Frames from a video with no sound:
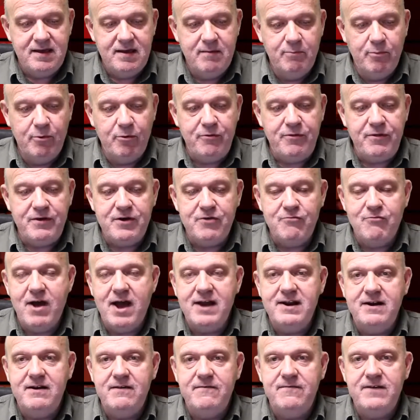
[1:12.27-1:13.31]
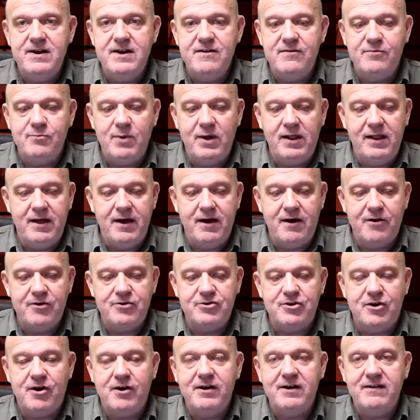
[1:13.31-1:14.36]
Both Iran and Venezuela are
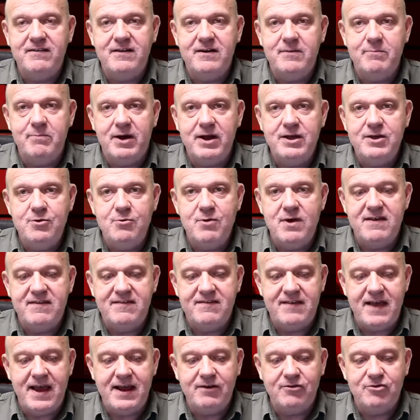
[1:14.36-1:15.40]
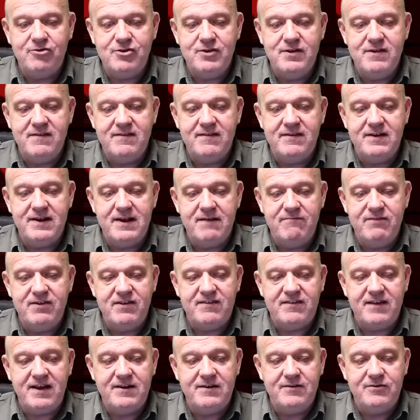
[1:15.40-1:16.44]
targeted by US sanctions and have
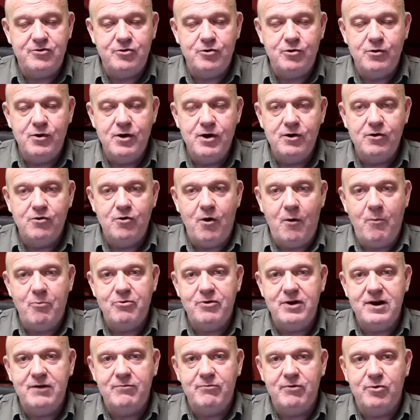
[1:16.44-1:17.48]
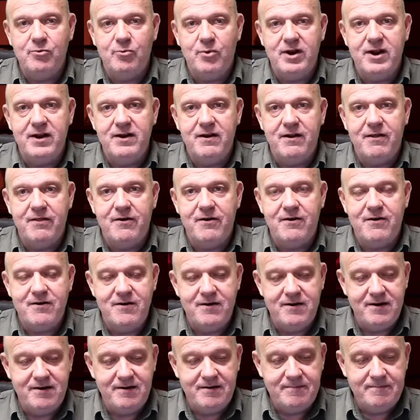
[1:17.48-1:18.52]
decided to cooperate with one another.
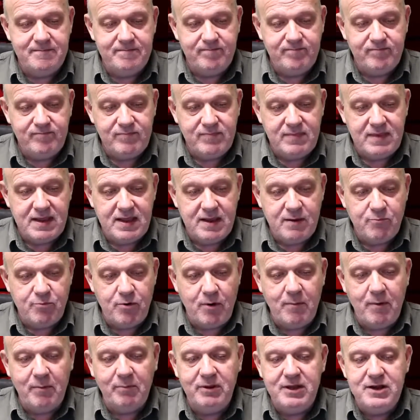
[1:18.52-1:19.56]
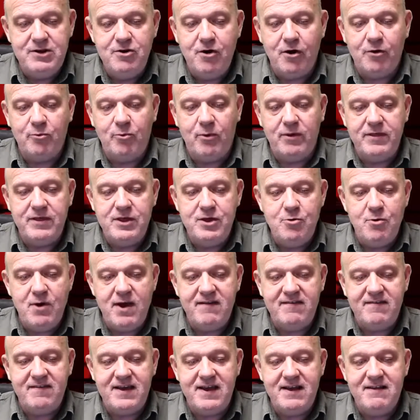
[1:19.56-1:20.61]
Probably not what the
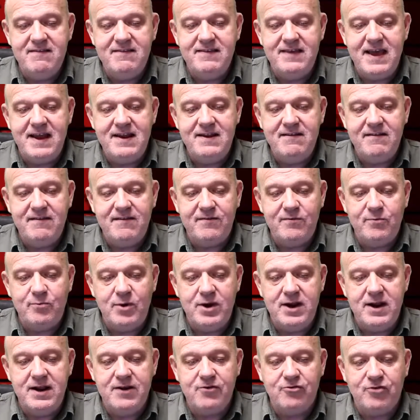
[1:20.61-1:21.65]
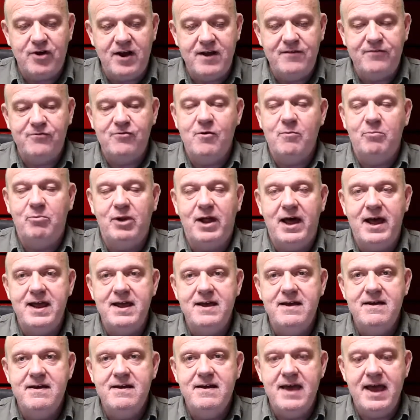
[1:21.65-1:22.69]
USA intends when it tries to
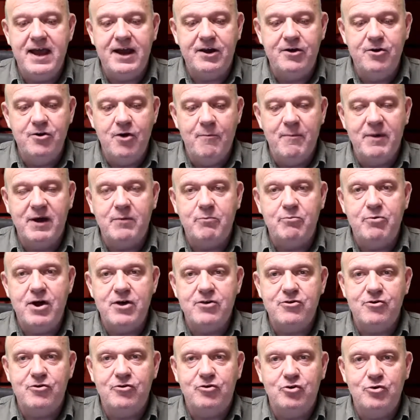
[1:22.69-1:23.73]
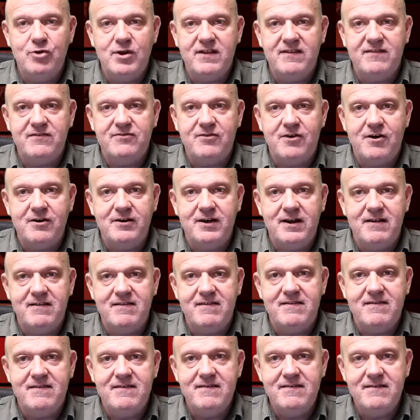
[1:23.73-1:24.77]
apply economic pressure to its
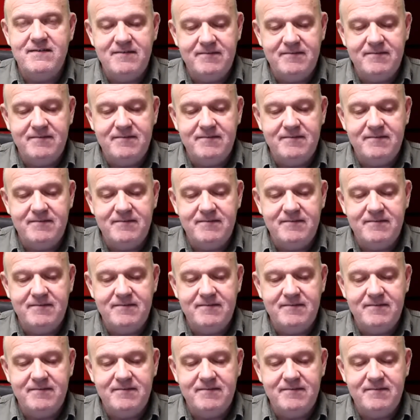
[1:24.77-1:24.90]
targets.